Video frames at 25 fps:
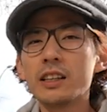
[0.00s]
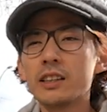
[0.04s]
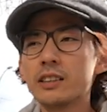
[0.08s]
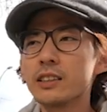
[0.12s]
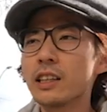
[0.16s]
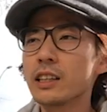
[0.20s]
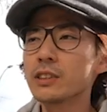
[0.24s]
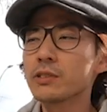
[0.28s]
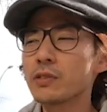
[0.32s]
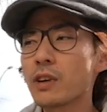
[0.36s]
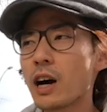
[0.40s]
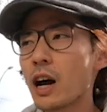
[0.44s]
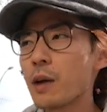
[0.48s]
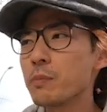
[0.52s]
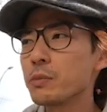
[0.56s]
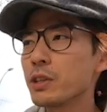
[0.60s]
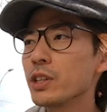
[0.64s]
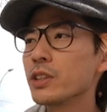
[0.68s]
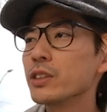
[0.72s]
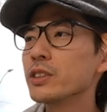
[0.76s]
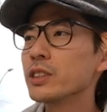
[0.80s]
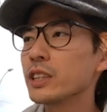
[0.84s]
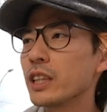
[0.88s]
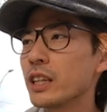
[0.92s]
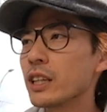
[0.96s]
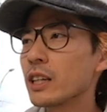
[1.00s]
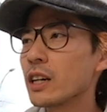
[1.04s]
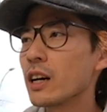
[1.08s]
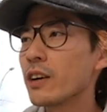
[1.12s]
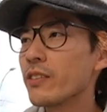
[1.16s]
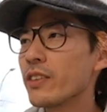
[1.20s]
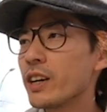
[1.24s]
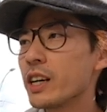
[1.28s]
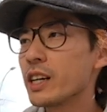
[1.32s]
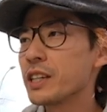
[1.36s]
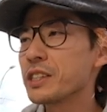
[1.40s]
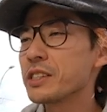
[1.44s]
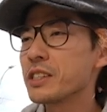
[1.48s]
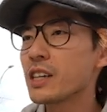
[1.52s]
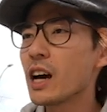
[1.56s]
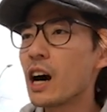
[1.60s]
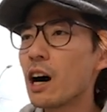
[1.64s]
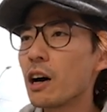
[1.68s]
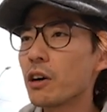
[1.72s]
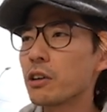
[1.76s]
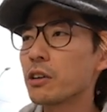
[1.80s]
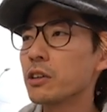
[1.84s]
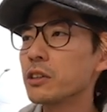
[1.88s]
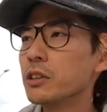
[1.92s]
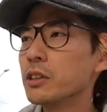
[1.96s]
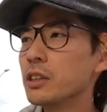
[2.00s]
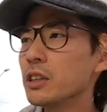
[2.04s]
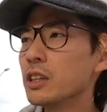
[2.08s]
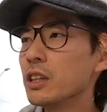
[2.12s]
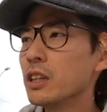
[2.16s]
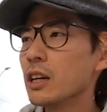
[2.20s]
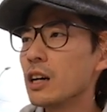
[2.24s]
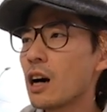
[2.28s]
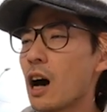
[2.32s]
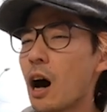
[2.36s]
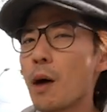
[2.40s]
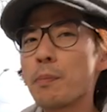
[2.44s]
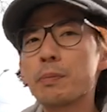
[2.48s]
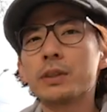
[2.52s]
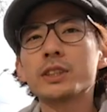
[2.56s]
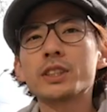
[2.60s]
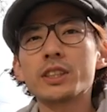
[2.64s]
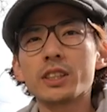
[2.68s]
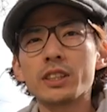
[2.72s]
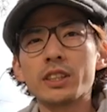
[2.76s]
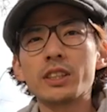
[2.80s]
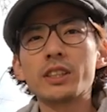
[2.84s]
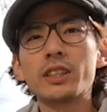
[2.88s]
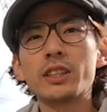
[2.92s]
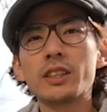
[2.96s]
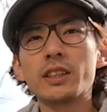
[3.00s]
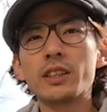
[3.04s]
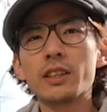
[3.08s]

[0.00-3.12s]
that's why I'm using a very narrow aperture,